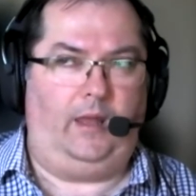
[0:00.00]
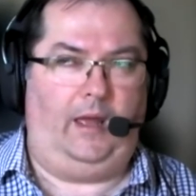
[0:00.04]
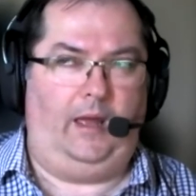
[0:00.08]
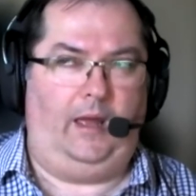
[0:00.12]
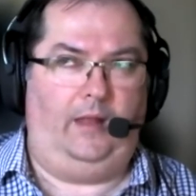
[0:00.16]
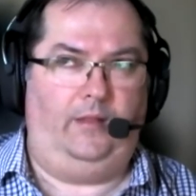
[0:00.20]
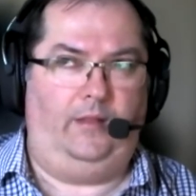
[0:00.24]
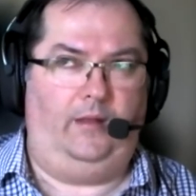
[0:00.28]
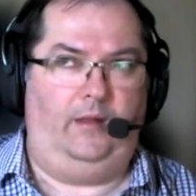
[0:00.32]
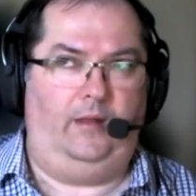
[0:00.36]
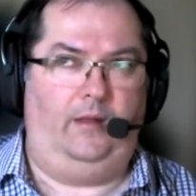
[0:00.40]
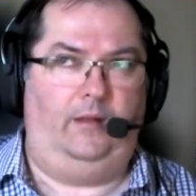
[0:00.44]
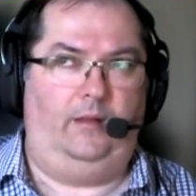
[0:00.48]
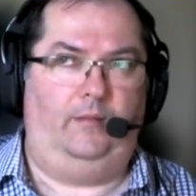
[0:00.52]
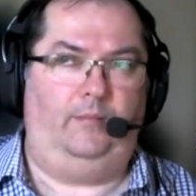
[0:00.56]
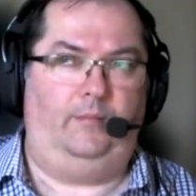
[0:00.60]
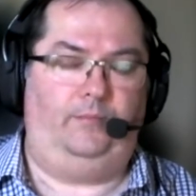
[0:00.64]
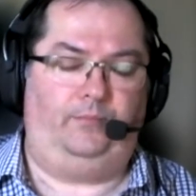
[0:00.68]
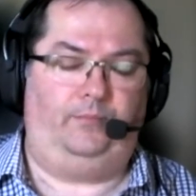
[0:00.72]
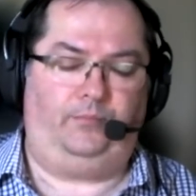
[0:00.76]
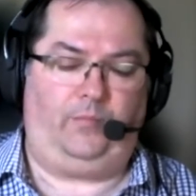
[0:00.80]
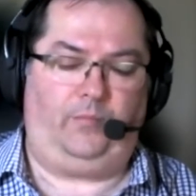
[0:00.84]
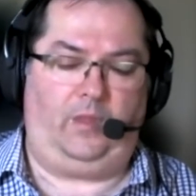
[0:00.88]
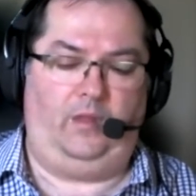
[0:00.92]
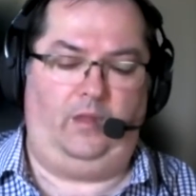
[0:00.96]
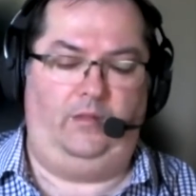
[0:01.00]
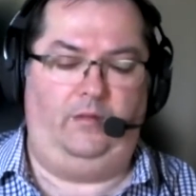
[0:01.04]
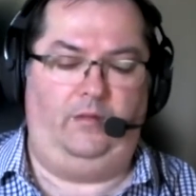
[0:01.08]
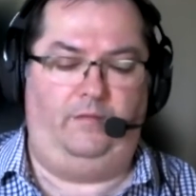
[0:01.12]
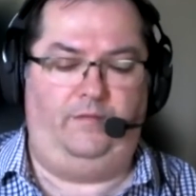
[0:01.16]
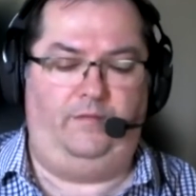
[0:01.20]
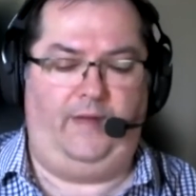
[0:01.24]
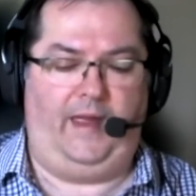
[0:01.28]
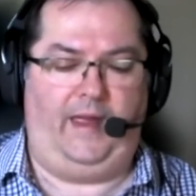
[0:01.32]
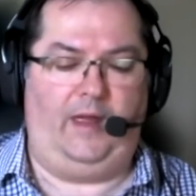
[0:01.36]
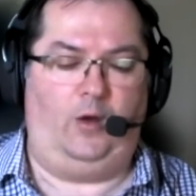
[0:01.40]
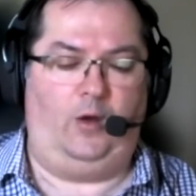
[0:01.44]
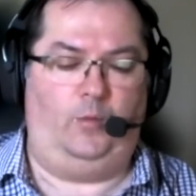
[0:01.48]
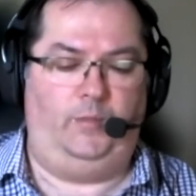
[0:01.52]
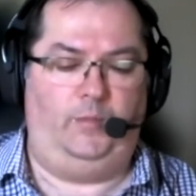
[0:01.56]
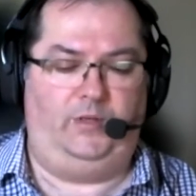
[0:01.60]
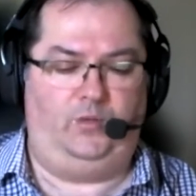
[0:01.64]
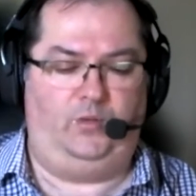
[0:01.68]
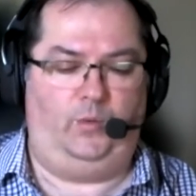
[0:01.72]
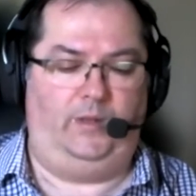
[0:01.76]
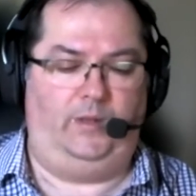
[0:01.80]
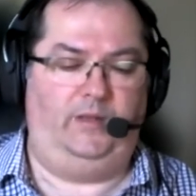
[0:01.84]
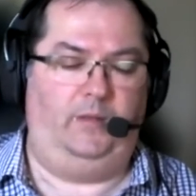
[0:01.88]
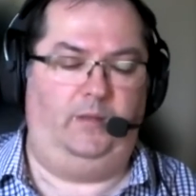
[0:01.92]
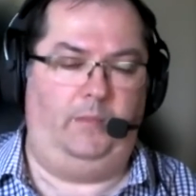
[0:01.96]
Uh, the the veil
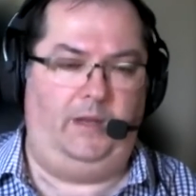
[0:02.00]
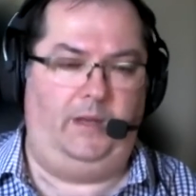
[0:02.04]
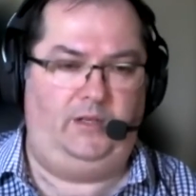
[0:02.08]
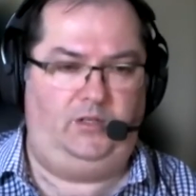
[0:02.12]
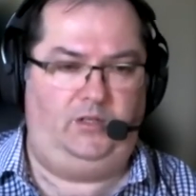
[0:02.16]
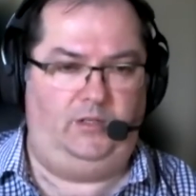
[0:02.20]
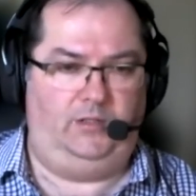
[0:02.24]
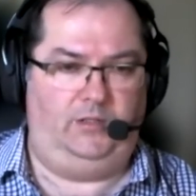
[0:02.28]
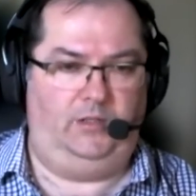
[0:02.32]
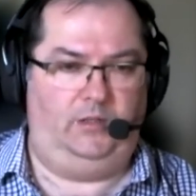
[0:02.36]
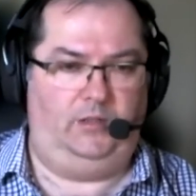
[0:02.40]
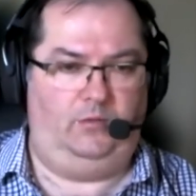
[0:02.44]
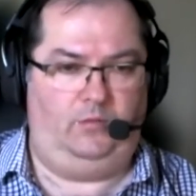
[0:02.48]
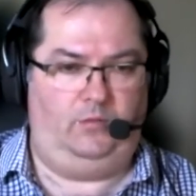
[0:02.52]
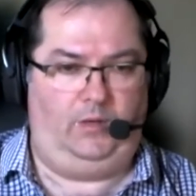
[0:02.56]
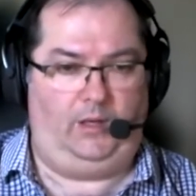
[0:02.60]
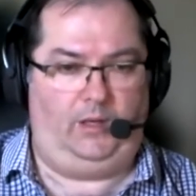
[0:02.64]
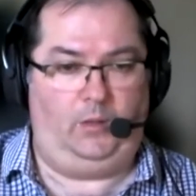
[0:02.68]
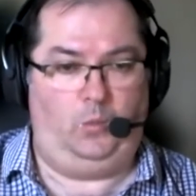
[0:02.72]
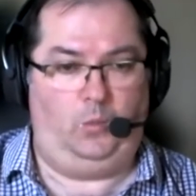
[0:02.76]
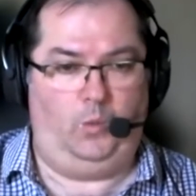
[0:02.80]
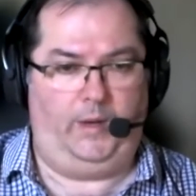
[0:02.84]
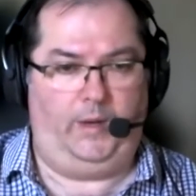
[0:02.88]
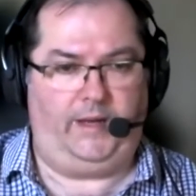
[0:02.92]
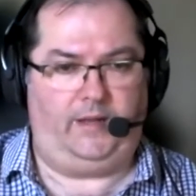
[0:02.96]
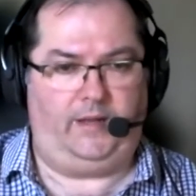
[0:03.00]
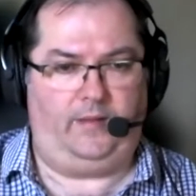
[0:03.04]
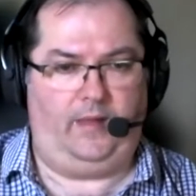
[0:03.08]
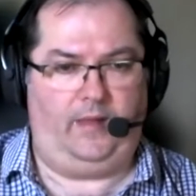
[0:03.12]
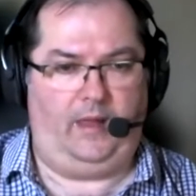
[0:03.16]
between dimensions is really weak